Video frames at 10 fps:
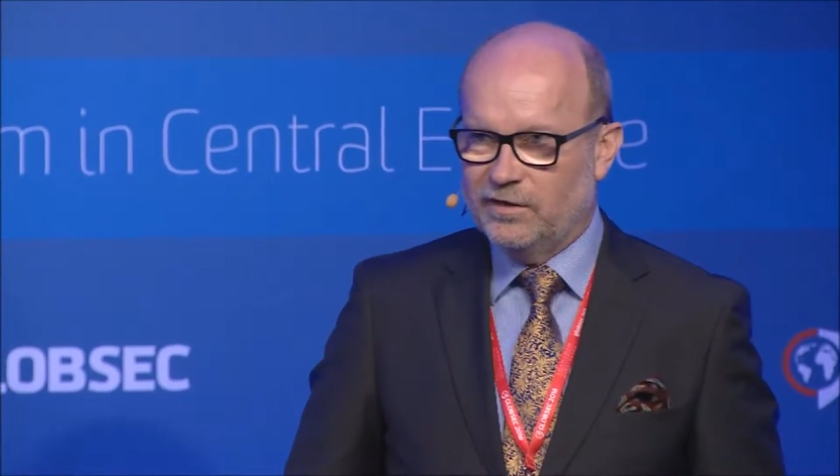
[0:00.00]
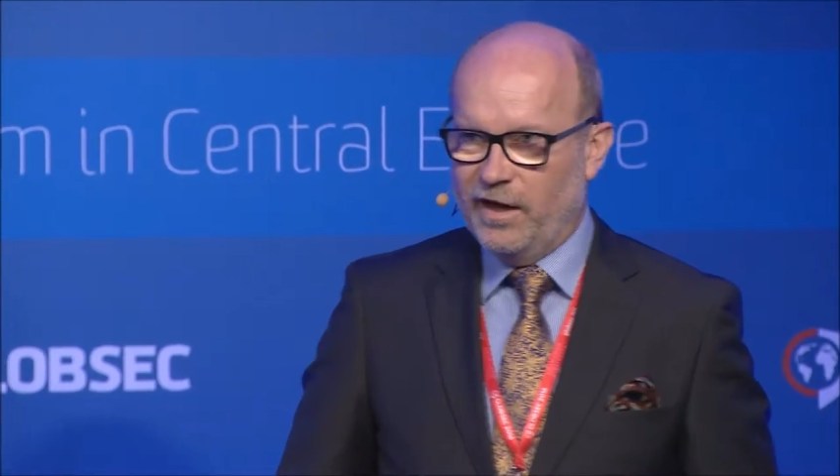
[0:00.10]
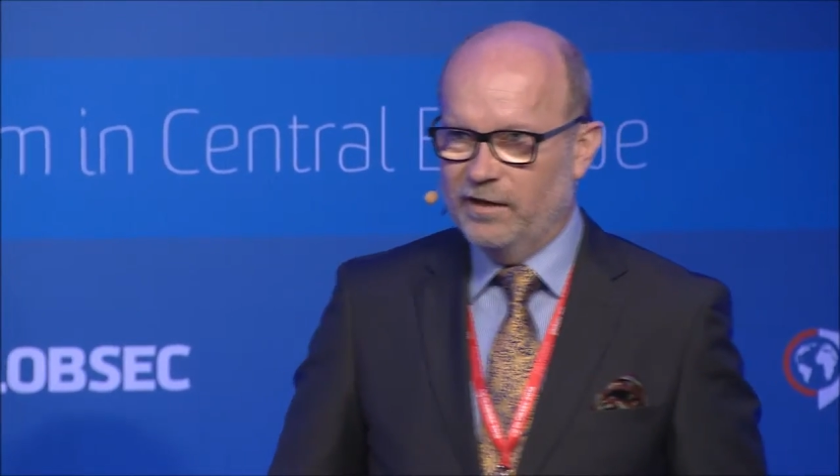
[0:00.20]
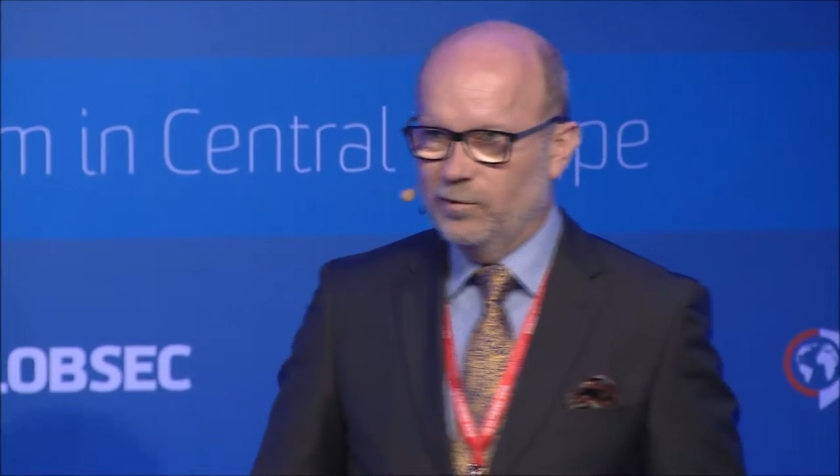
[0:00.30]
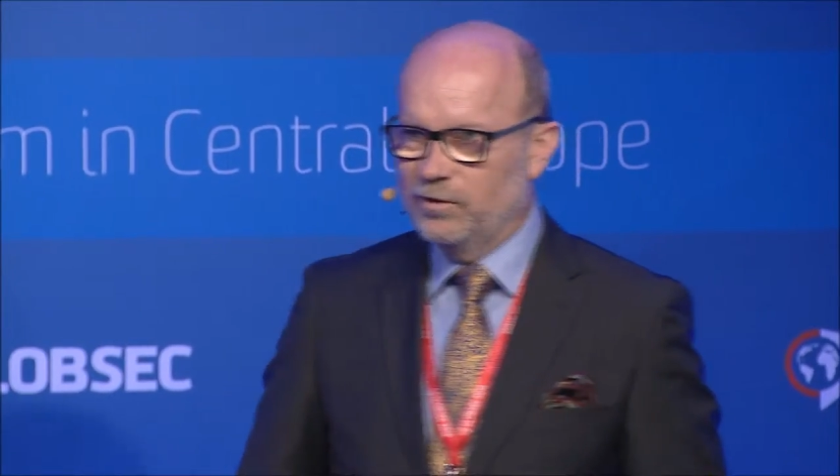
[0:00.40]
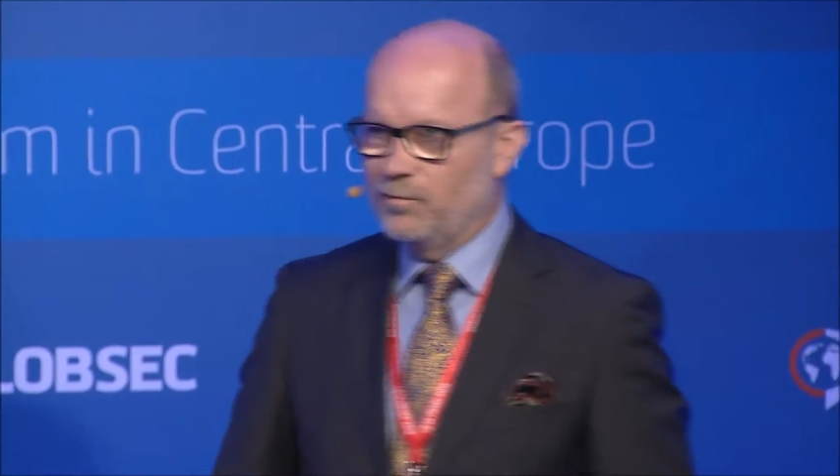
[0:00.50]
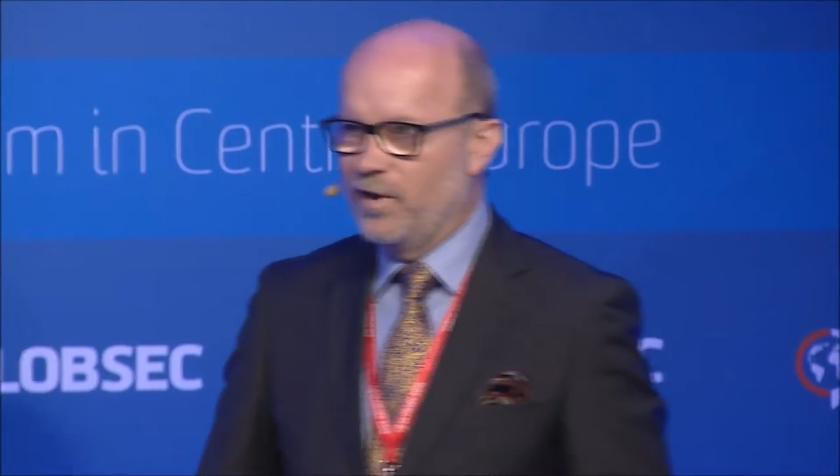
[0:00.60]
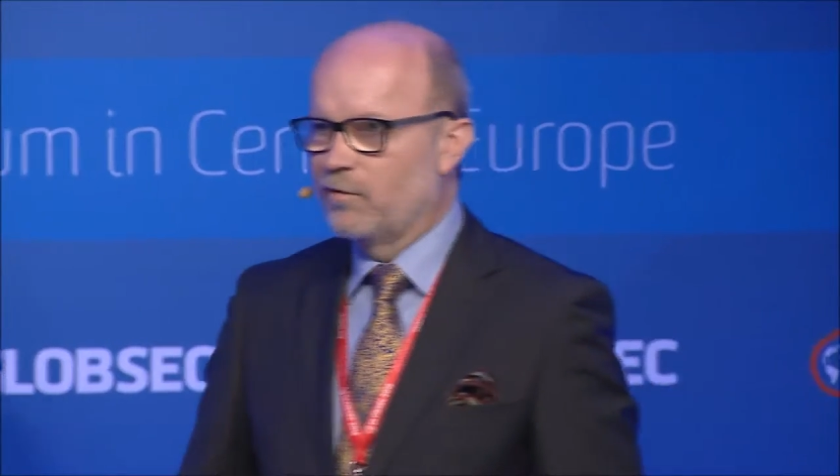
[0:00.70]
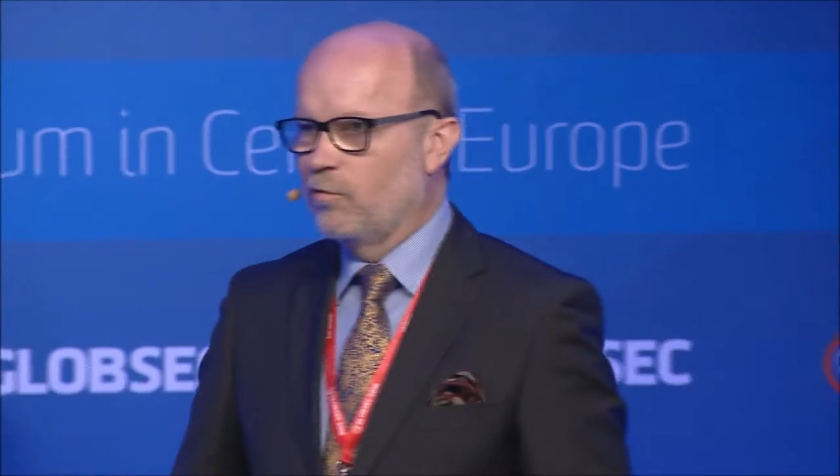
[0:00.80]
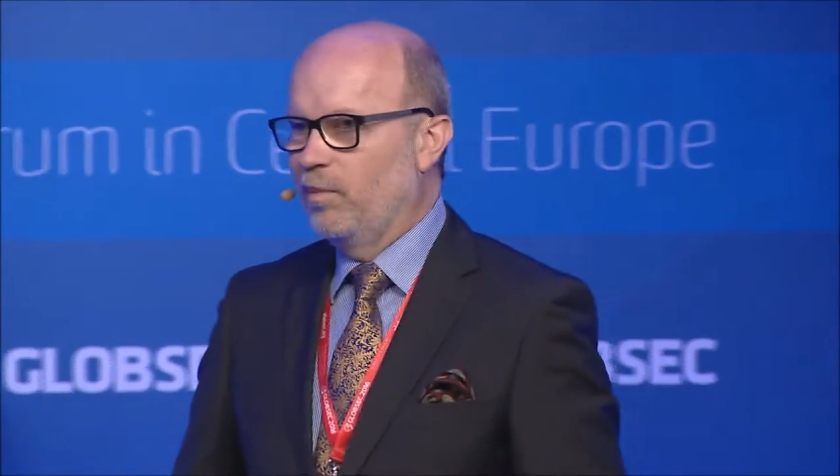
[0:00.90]
and what we
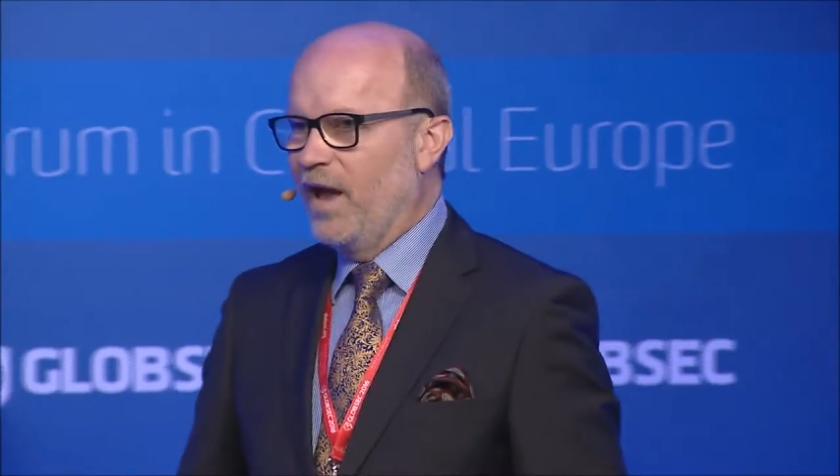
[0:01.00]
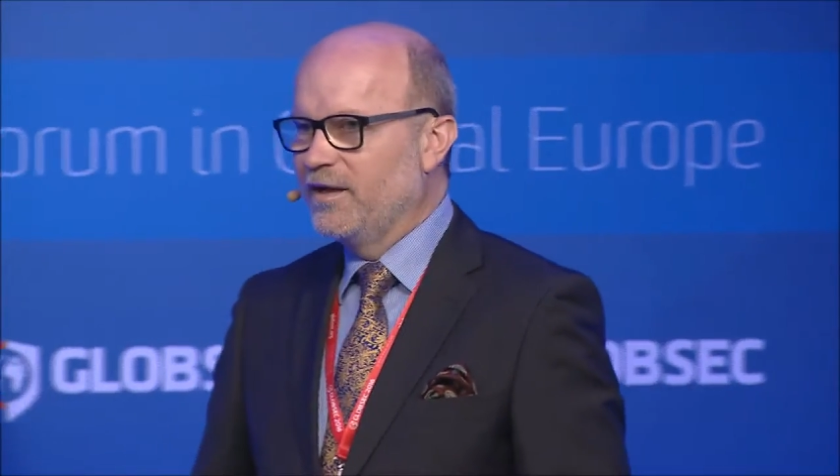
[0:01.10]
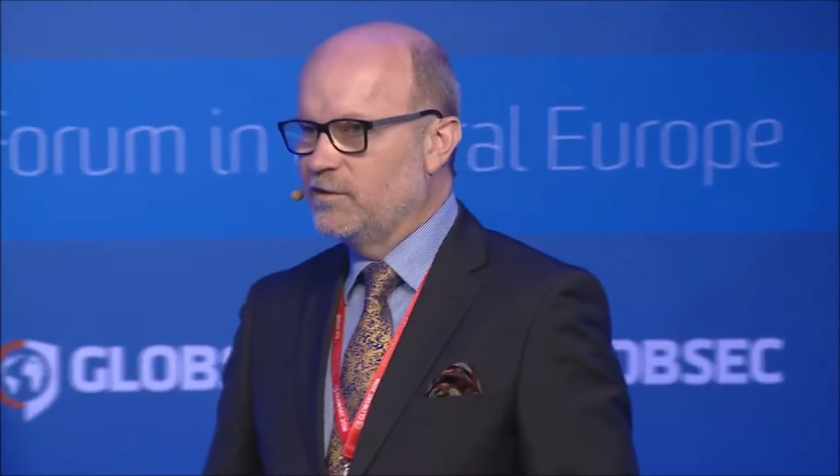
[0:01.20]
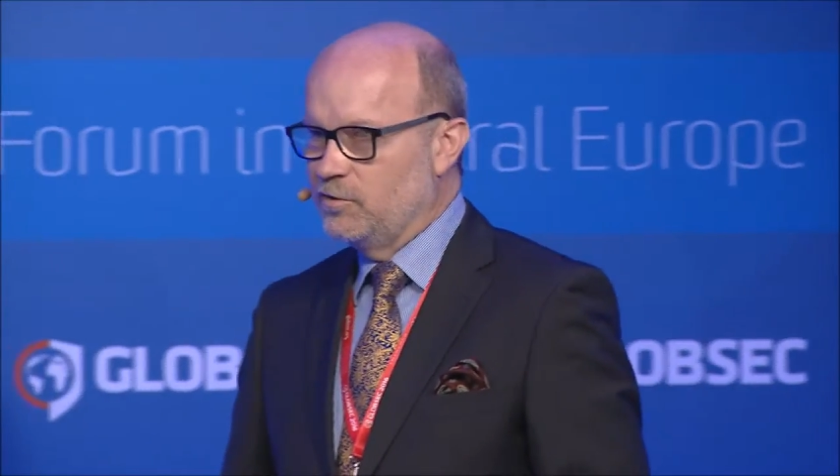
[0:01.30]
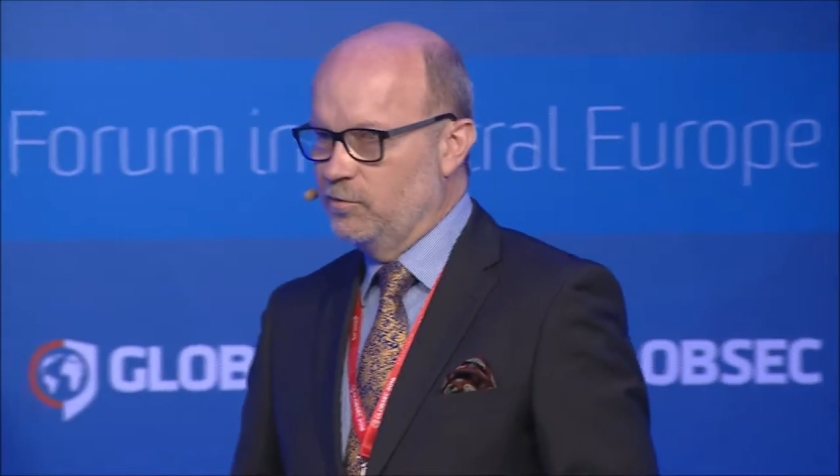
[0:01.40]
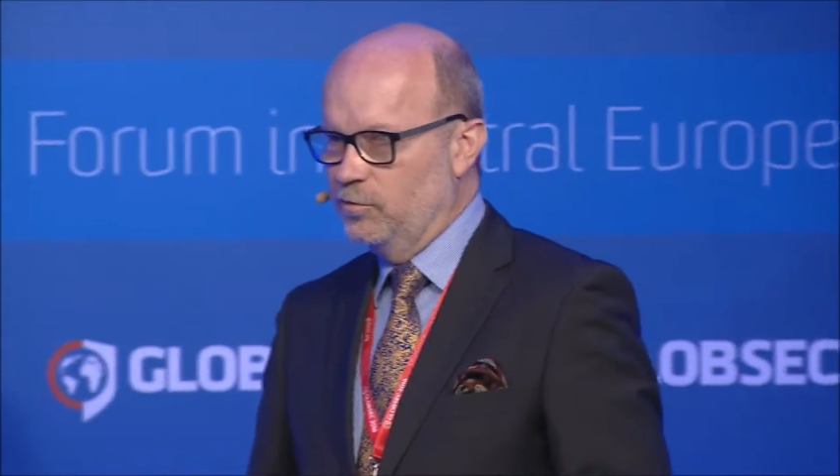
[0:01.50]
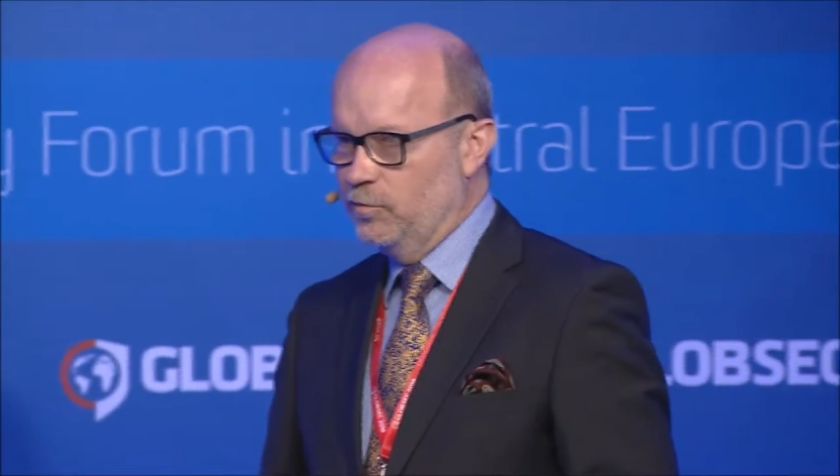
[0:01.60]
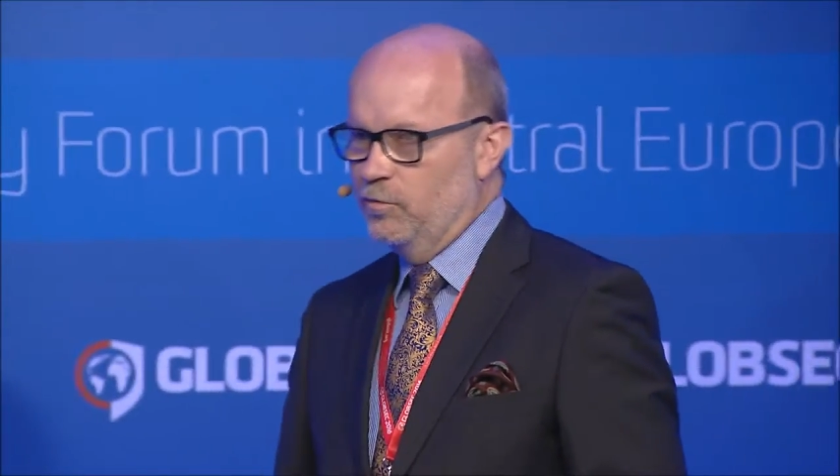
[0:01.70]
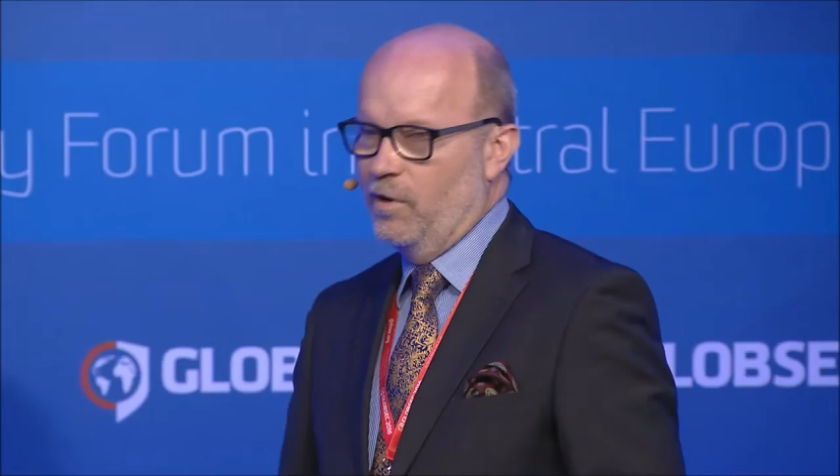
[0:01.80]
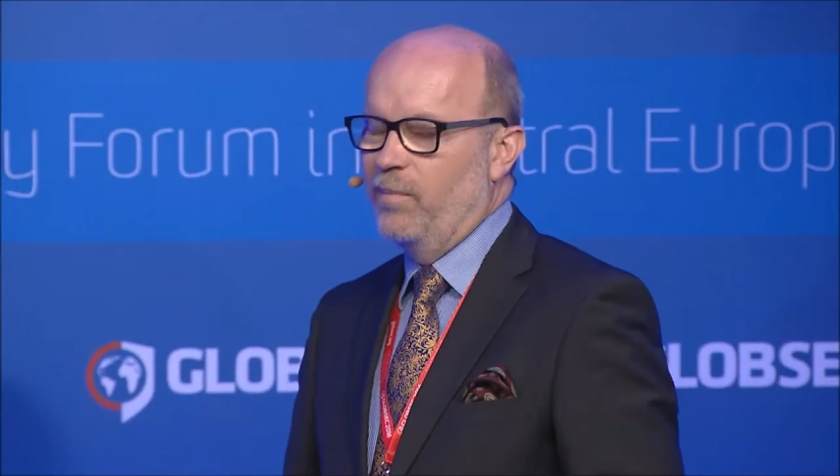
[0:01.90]
are obliged to
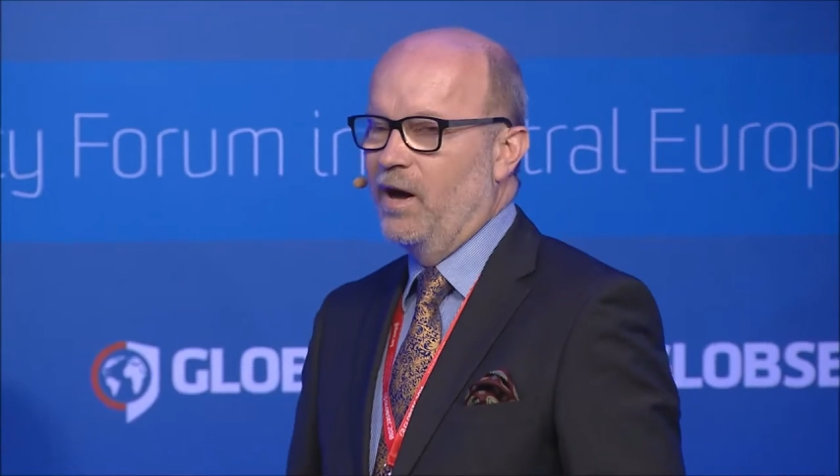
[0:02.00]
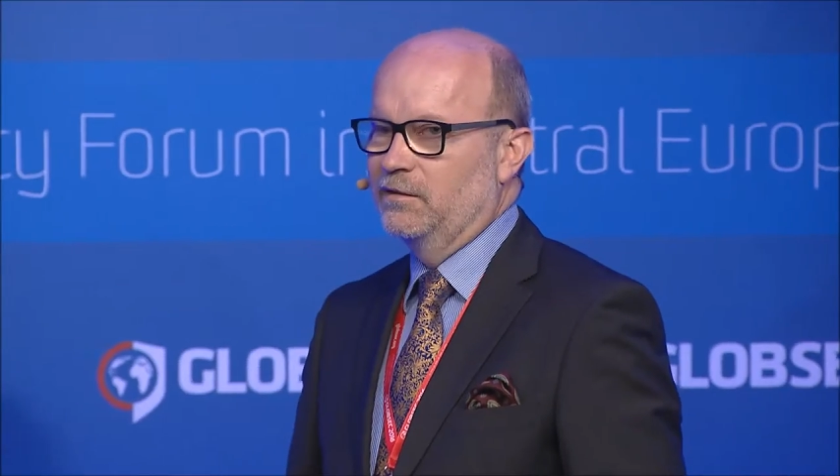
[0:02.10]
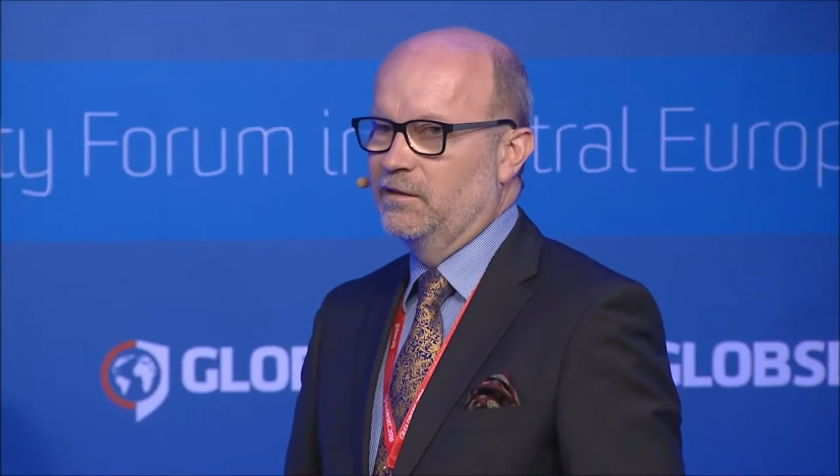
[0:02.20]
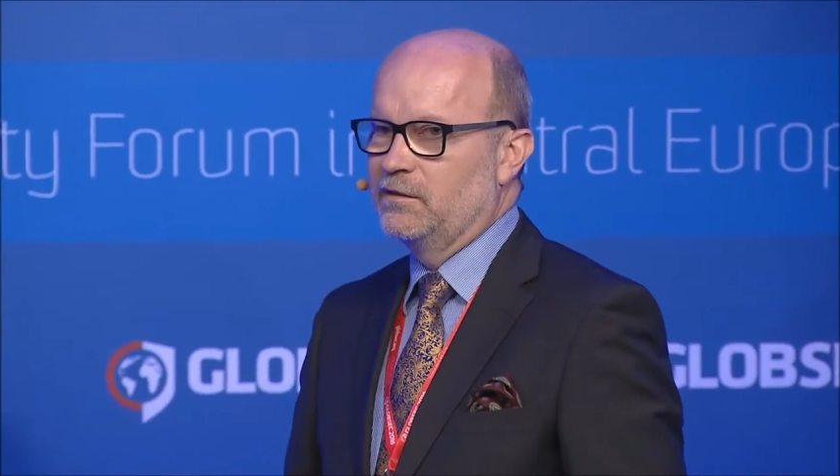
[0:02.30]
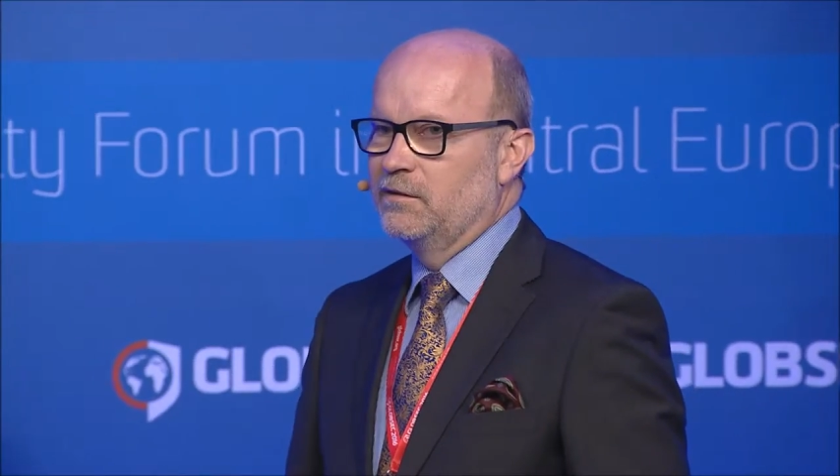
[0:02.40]
do about it